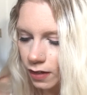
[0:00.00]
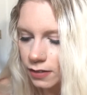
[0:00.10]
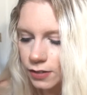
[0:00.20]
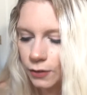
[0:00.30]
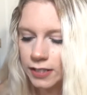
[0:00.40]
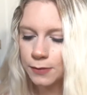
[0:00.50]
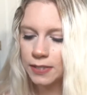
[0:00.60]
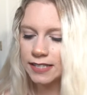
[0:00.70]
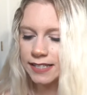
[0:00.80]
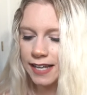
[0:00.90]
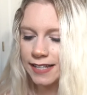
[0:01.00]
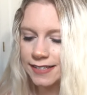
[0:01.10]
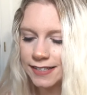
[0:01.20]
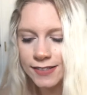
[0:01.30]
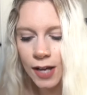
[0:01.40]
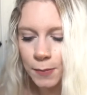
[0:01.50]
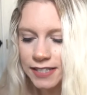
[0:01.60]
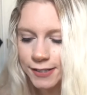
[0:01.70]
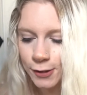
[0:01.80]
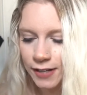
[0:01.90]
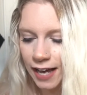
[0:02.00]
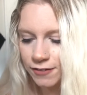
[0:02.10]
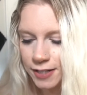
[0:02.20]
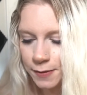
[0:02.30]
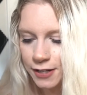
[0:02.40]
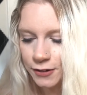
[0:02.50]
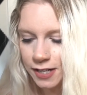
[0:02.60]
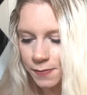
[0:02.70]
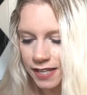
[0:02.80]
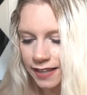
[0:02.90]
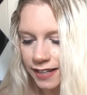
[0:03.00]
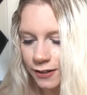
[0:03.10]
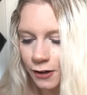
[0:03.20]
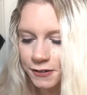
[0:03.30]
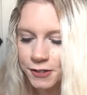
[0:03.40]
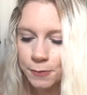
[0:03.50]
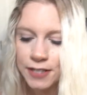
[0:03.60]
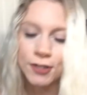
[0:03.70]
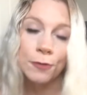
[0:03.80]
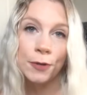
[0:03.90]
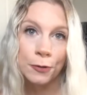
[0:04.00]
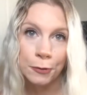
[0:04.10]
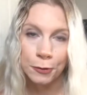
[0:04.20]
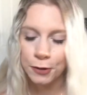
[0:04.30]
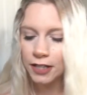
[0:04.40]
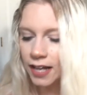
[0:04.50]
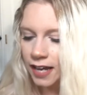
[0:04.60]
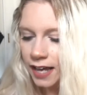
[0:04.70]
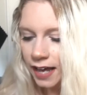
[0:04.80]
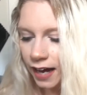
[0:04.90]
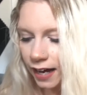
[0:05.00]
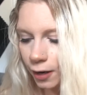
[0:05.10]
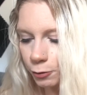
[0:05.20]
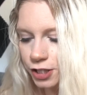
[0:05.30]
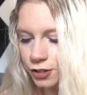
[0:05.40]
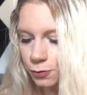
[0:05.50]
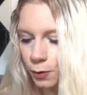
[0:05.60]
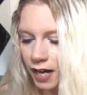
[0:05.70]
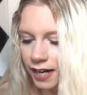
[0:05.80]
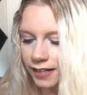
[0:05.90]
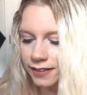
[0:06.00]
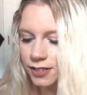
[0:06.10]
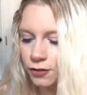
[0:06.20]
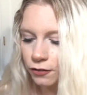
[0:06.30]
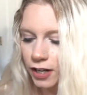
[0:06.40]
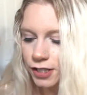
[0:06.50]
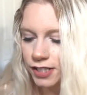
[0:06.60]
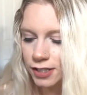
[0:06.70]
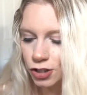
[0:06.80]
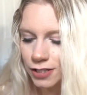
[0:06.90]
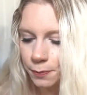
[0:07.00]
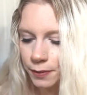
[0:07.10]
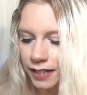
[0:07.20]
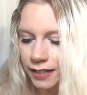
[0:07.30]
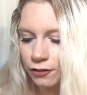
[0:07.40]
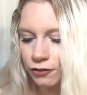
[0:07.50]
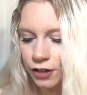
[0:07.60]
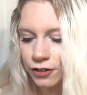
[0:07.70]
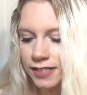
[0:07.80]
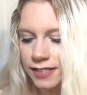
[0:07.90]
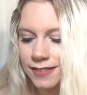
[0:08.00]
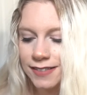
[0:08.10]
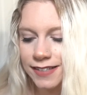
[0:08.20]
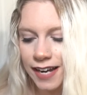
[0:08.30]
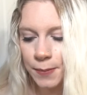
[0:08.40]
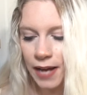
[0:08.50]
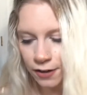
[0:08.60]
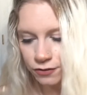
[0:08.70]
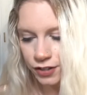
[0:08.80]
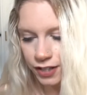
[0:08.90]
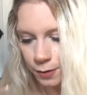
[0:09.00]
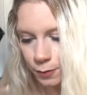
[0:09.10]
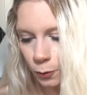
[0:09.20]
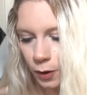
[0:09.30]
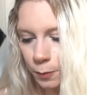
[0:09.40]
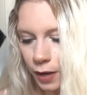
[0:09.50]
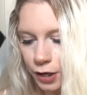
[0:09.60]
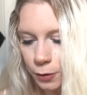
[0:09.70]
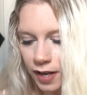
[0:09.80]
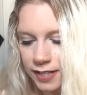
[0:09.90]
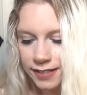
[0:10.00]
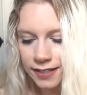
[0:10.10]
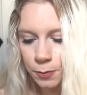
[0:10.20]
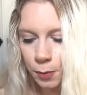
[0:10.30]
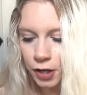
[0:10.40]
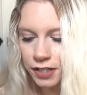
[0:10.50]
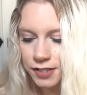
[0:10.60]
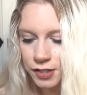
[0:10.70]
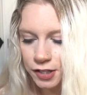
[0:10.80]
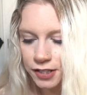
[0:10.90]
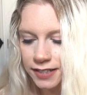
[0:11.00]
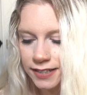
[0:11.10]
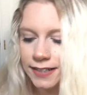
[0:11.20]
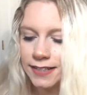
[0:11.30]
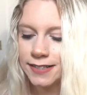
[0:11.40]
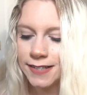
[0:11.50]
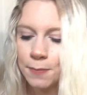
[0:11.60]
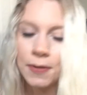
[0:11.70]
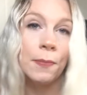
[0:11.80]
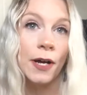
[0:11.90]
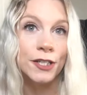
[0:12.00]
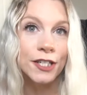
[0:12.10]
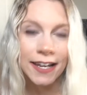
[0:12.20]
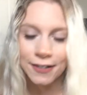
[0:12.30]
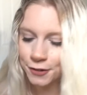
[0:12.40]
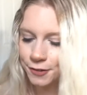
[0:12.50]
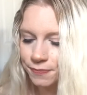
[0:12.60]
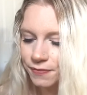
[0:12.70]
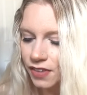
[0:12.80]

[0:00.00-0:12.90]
So this one says, zombies don't have to be creepy. They can also be super cool. Which is why this fresh citrus blend of fragrances is named after them. What better way to get the party started than this zombie punch candle?